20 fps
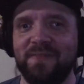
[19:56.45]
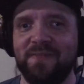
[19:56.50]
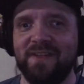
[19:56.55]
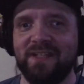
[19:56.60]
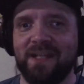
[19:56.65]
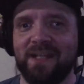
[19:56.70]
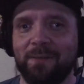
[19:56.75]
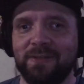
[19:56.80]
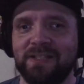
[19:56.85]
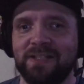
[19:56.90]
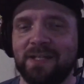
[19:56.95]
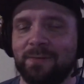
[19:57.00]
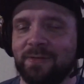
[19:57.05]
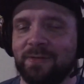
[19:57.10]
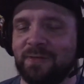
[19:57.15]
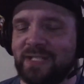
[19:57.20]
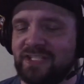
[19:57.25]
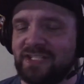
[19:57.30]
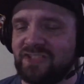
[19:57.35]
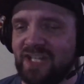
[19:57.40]
the
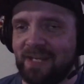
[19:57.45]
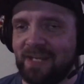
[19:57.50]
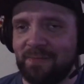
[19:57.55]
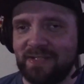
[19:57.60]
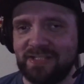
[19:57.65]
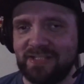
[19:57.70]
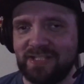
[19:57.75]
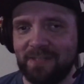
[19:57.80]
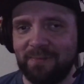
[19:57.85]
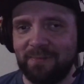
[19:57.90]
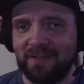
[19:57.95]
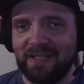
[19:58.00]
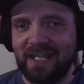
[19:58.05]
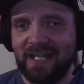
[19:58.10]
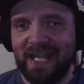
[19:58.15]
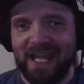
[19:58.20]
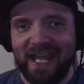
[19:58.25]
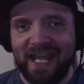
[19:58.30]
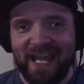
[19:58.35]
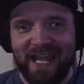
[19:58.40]
WWE championship.
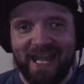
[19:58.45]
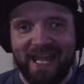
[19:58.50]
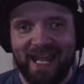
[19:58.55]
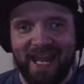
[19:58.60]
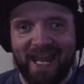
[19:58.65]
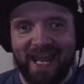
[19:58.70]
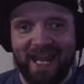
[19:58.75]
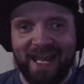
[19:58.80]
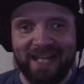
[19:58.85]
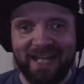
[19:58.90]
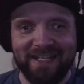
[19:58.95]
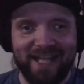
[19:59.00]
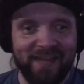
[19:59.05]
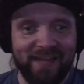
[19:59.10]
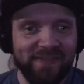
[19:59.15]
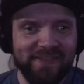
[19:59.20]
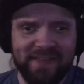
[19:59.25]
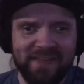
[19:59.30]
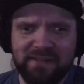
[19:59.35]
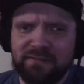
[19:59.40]
And I
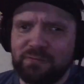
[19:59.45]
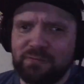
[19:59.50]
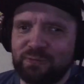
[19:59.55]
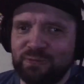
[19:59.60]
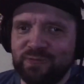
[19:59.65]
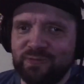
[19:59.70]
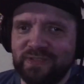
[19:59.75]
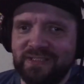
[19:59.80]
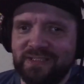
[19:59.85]
think that's what really